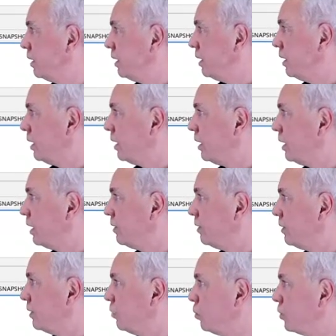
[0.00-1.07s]
and
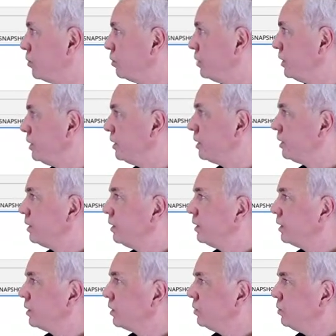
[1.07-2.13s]
there would be an
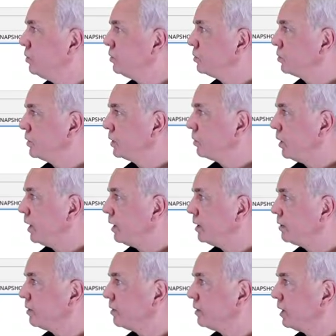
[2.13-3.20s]
include
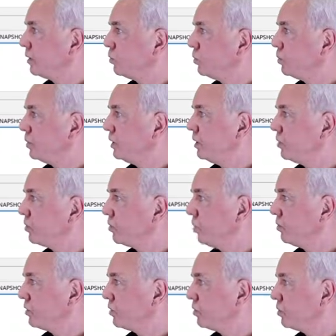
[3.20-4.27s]
required that would be a
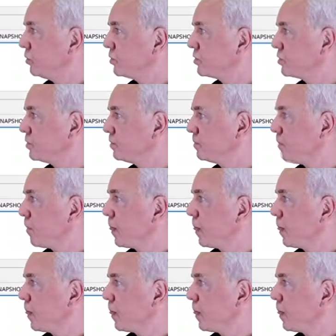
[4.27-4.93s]
soft assertion